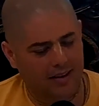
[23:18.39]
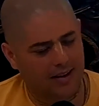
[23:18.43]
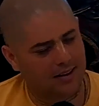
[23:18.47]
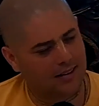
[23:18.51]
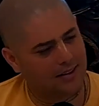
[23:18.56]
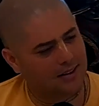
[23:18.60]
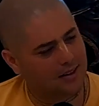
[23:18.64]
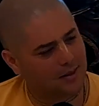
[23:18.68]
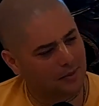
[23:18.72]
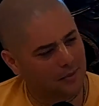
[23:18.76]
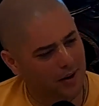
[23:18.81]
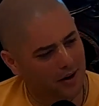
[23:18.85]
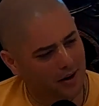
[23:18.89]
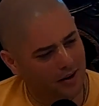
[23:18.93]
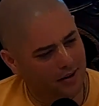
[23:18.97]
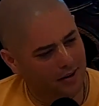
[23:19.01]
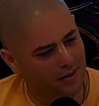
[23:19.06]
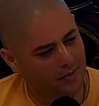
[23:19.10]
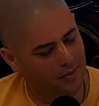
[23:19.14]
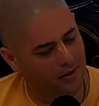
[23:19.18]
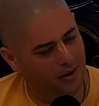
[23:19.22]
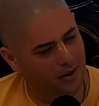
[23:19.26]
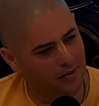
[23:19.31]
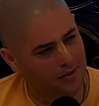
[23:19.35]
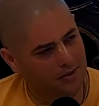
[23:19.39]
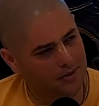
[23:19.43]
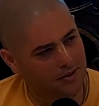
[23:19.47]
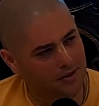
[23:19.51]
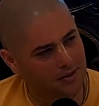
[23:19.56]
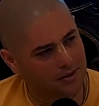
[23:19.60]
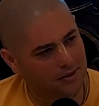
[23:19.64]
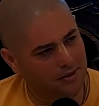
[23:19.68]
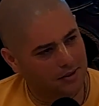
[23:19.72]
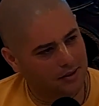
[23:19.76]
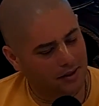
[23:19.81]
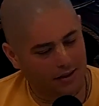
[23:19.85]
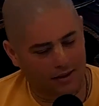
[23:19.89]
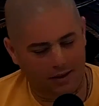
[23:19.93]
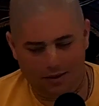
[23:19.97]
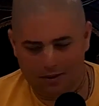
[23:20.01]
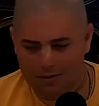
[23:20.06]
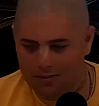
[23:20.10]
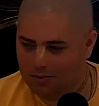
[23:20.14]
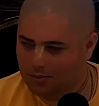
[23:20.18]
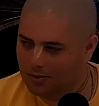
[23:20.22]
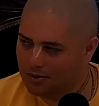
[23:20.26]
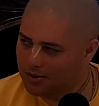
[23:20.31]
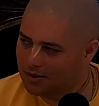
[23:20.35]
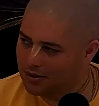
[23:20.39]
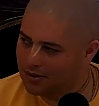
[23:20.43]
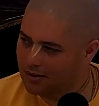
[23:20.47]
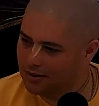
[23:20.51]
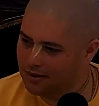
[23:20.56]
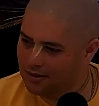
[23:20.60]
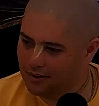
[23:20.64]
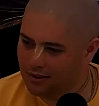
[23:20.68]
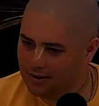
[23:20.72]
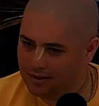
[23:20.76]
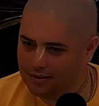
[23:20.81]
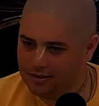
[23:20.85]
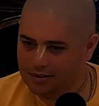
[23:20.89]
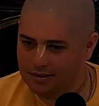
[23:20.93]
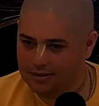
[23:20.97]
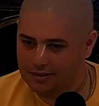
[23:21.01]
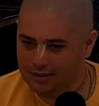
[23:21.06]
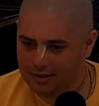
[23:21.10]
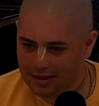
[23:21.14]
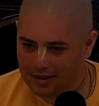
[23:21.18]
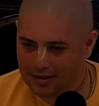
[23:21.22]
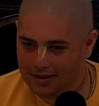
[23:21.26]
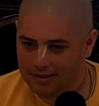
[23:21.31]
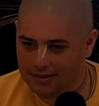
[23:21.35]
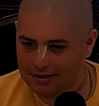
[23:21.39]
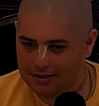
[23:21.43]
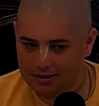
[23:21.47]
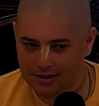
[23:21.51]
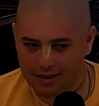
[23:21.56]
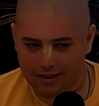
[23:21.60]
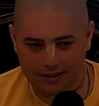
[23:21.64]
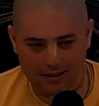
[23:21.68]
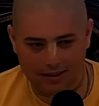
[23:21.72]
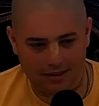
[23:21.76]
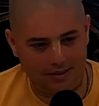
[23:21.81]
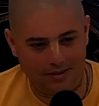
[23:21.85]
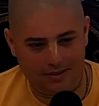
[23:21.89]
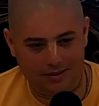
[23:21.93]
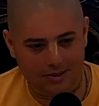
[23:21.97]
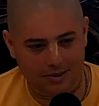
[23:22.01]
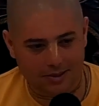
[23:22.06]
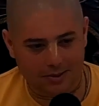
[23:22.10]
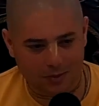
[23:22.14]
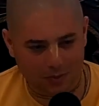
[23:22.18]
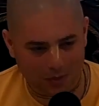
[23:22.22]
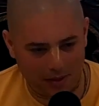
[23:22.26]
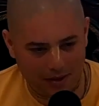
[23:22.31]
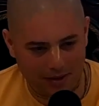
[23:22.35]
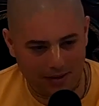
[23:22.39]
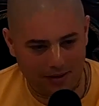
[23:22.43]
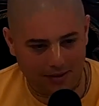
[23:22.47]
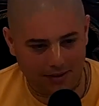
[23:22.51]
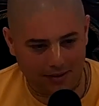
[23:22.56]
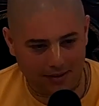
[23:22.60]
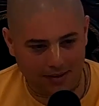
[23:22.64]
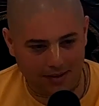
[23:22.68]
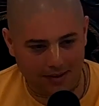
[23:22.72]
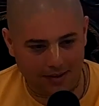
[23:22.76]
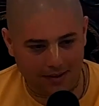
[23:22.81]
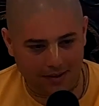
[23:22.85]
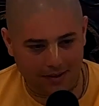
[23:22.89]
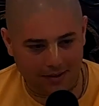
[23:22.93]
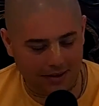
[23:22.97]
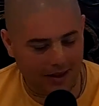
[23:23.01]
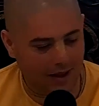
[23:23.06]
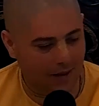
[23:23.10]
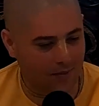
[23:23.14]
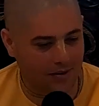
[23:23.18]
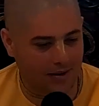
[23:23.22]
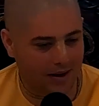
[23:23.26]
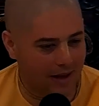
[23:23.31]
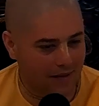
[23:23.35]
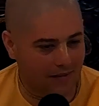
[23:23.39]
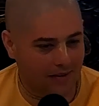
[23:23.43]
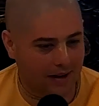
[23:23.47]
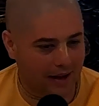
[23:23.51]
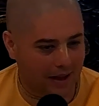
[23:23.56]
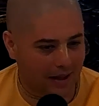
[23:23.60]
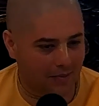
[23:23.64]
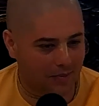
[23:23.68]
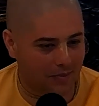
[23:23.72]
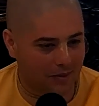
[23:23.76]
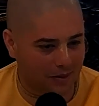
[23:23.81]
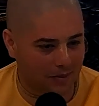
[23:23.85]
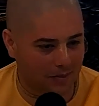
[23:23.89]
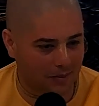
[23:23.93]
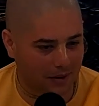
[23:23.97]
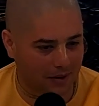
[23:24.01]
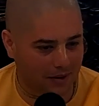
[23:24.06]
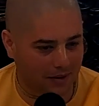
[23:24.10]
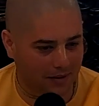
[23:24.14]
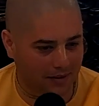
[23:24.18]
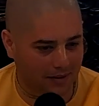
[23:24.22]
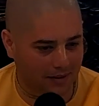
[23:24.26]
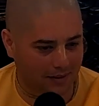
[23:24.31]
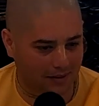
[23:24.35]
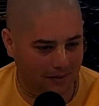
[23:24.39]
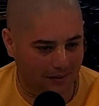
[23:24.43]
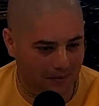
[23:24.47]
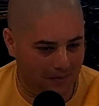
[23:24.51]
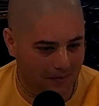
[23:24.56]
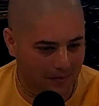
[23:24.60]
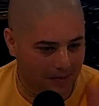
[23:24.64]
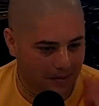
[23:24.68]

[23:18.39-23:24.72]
And then the American brahmacharis are thinking, what on earth is this? Like, this is just weird, you know? That would never happen in America.